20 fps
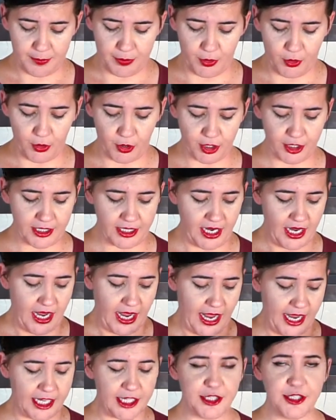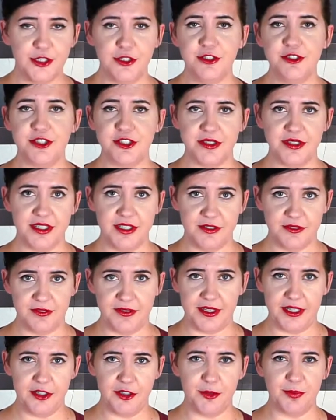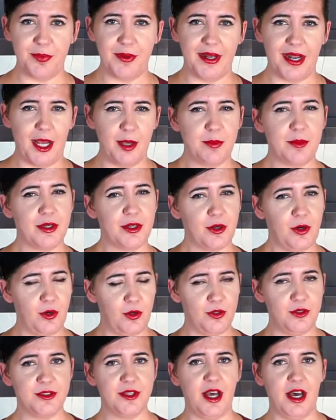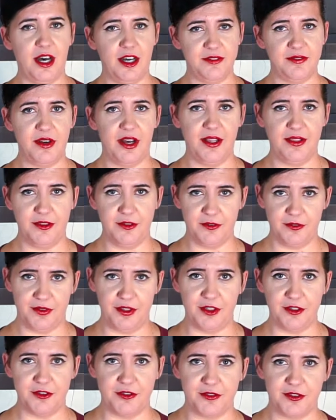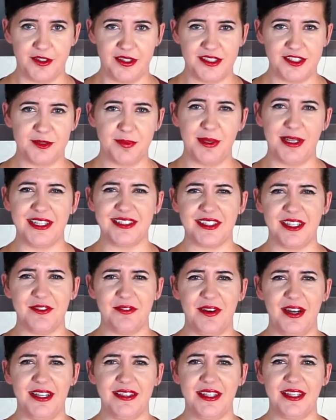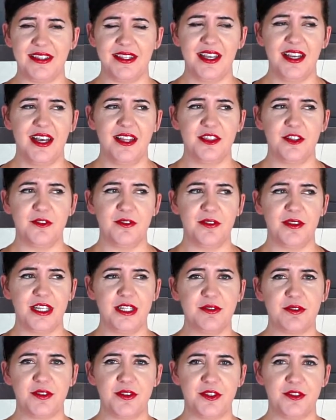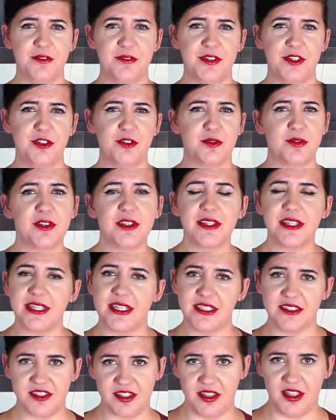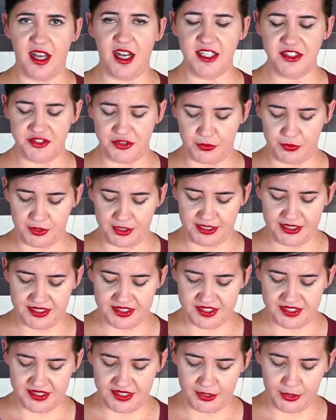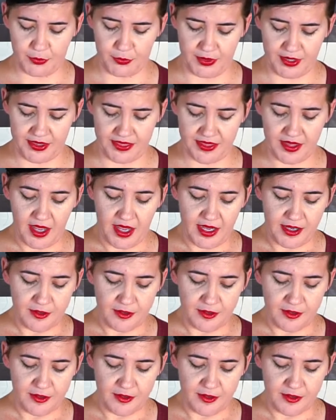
pork, and usually veal, but I'm gonna hold off on the veal for this because I find that the flavor of the veal really gets lost. So we're gonna stick with